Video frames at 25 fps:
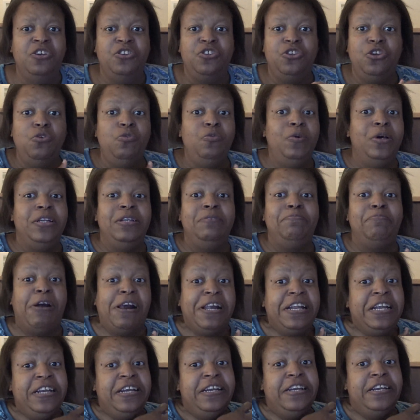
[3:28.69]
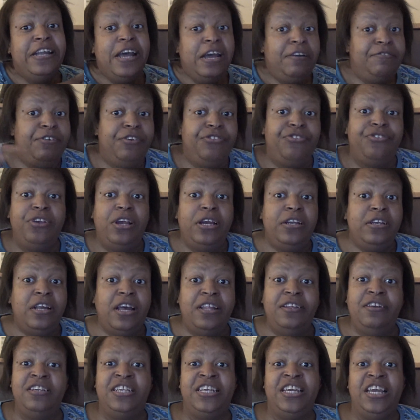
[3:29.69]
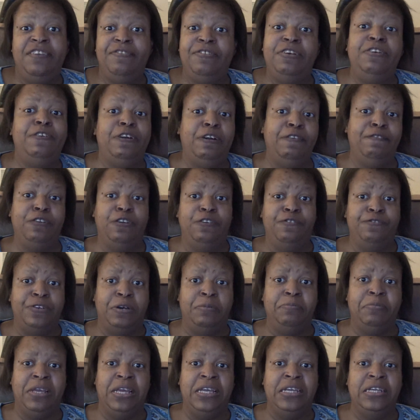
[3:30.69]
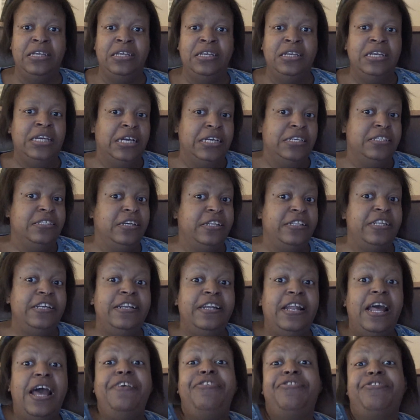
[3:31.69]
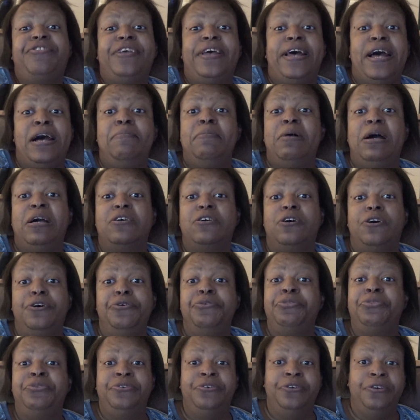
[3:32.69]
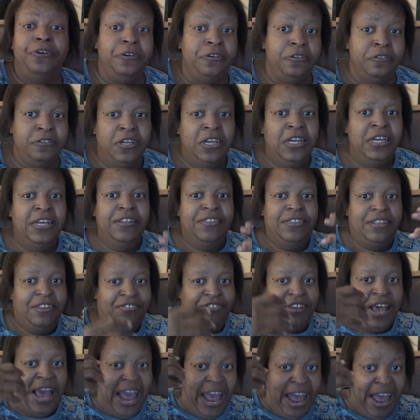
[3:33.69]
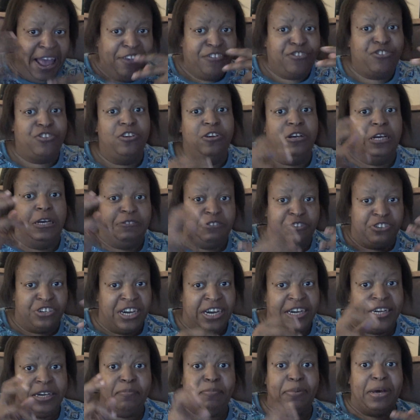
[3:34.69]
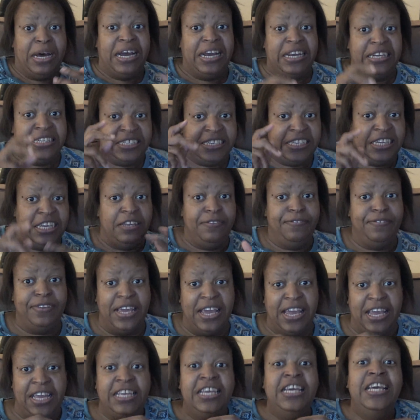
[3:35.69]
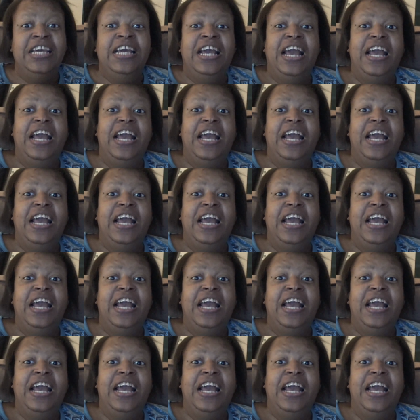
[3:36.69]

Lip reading: you will probably never see another TV review from me until the next time I go through this hassle of trying to buy a TV.